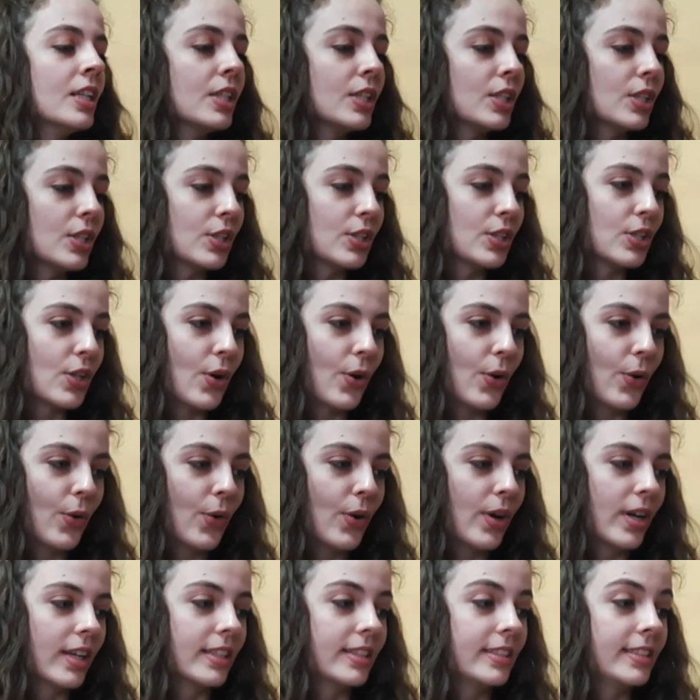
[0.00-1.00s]
So,
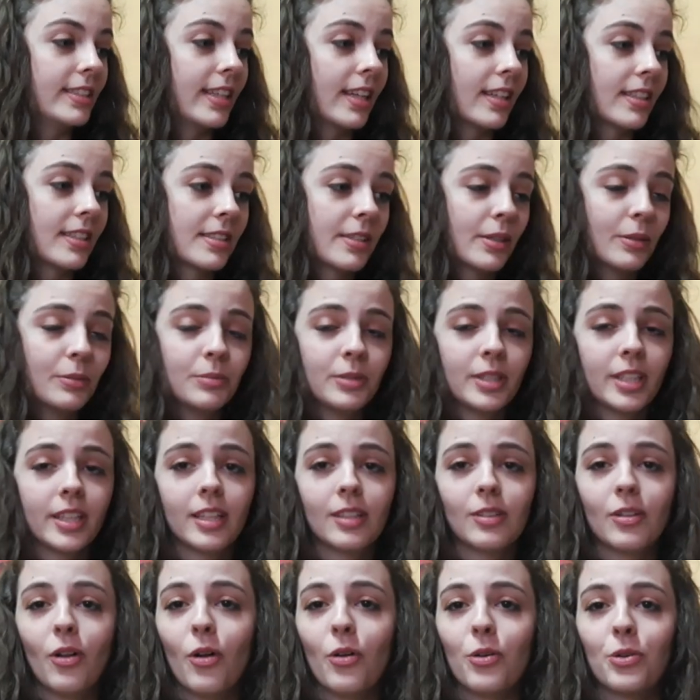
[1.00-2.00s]
the
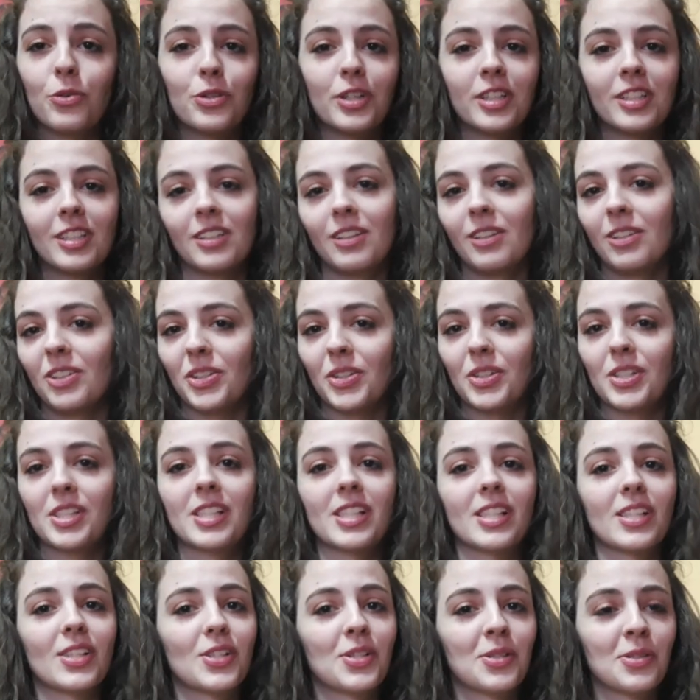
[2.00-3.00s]
thumbnail already looks
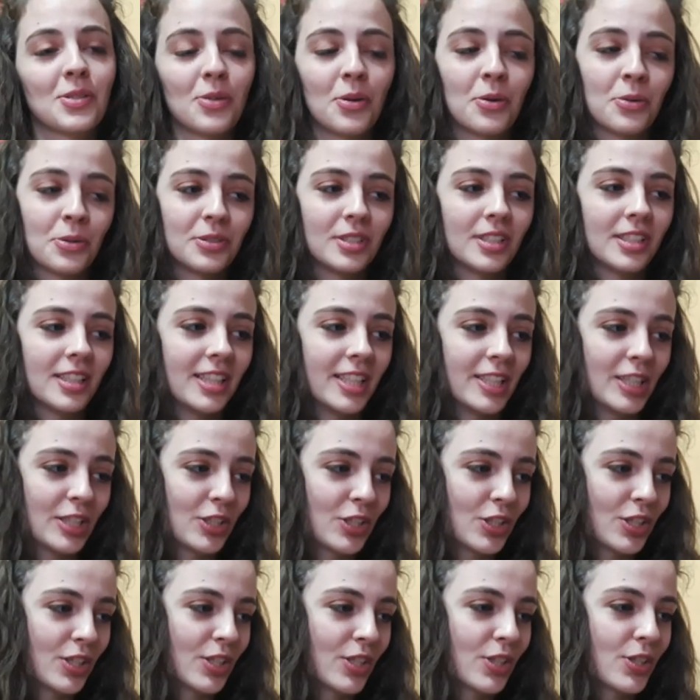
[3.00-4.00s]
so
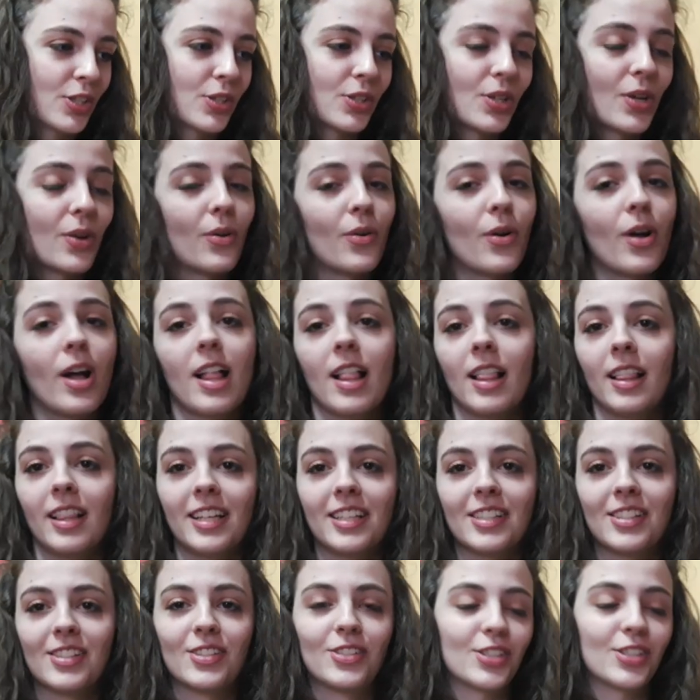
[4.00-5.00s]
delicious, so
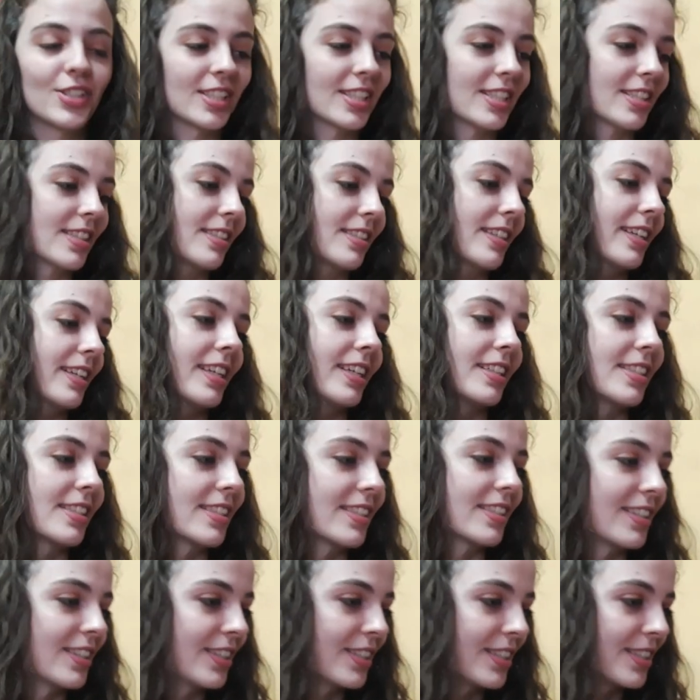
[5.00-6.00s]
let's just get
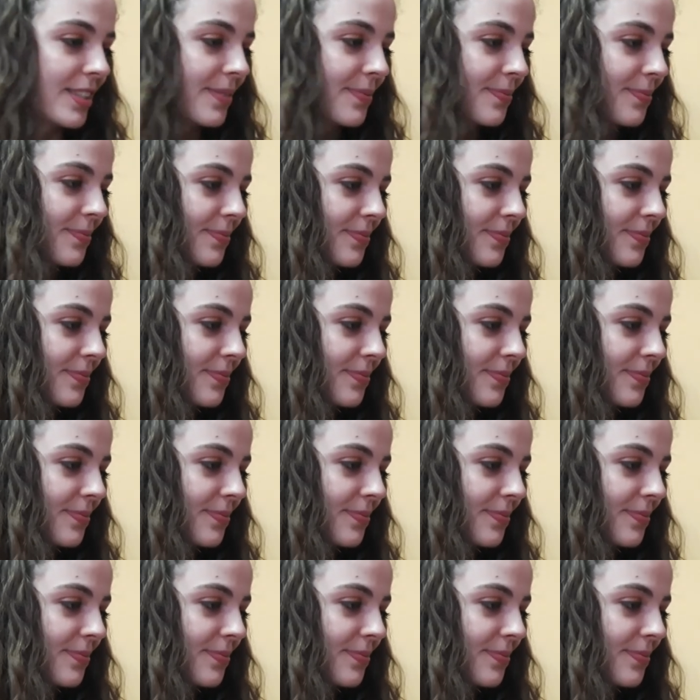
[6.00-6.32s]
started.